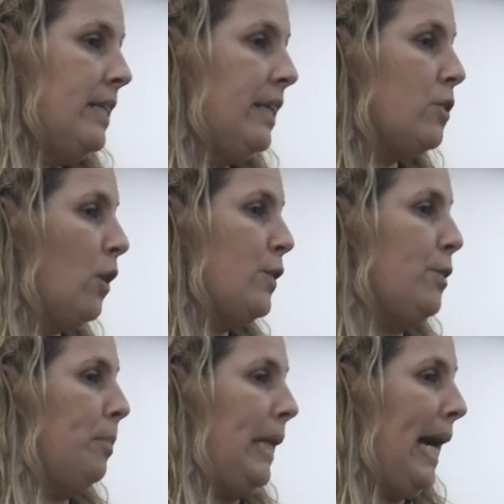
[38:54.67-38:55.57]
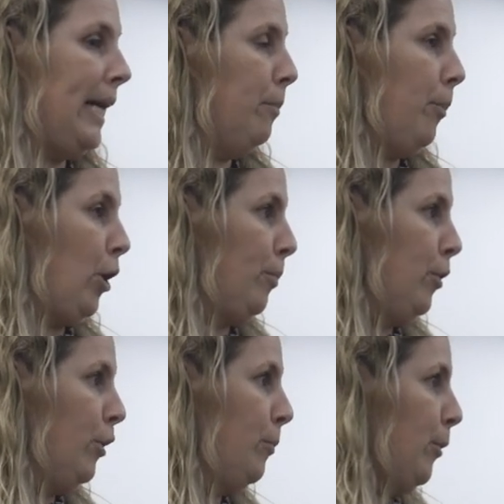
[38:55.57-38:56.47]
There's also black and
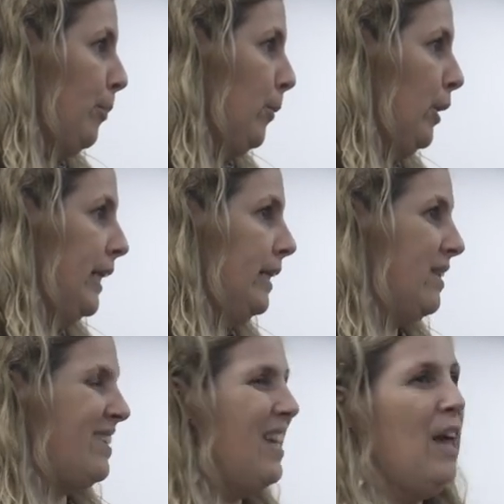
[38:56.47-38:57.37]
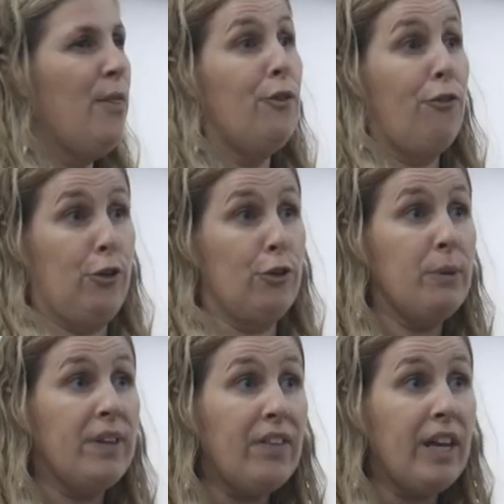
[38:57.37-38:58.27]
purple. The purple is the first
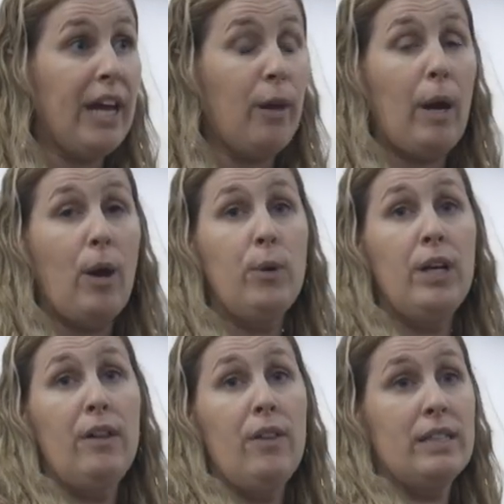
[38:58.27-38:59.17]
one that they came out with.